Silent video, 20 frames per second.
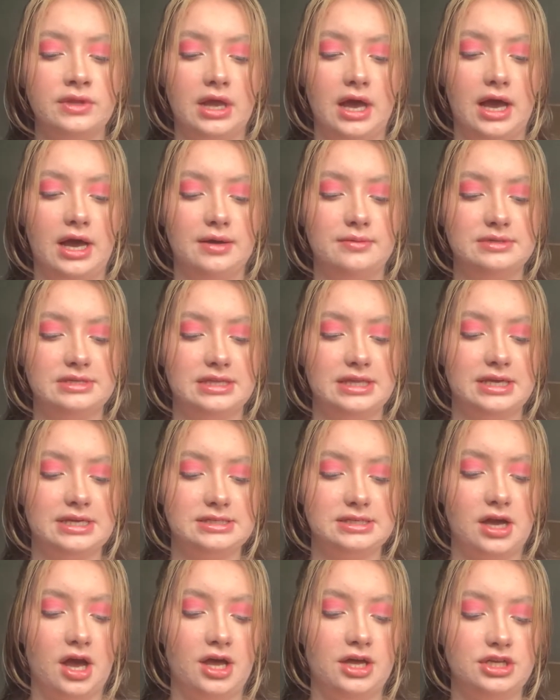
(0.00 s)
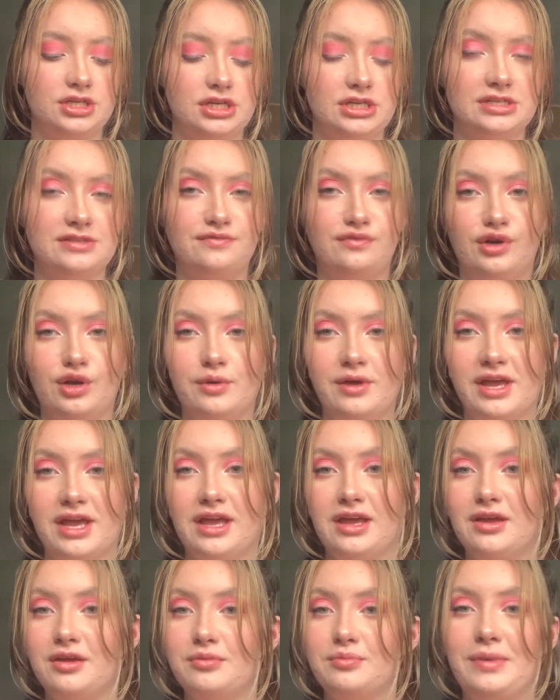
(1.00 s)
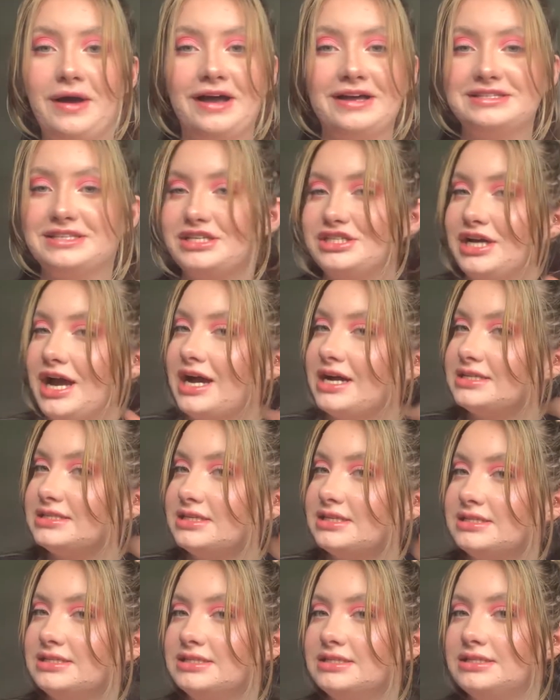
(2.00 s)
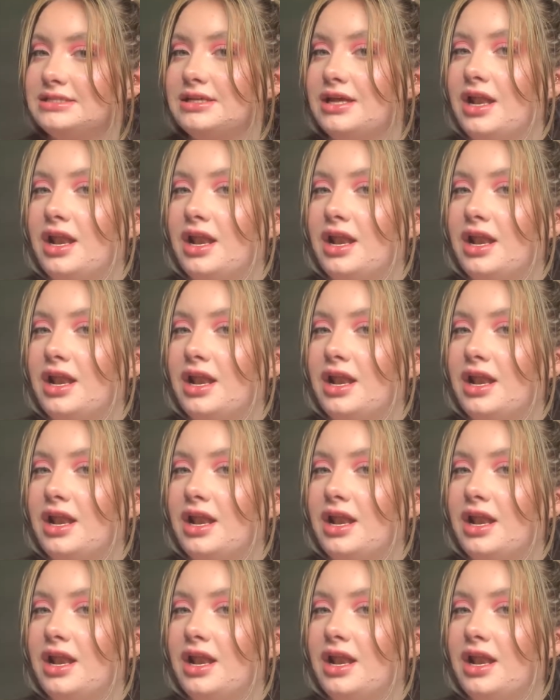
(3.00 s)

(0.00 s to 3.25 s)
So these are kind of just following Percy Jackson's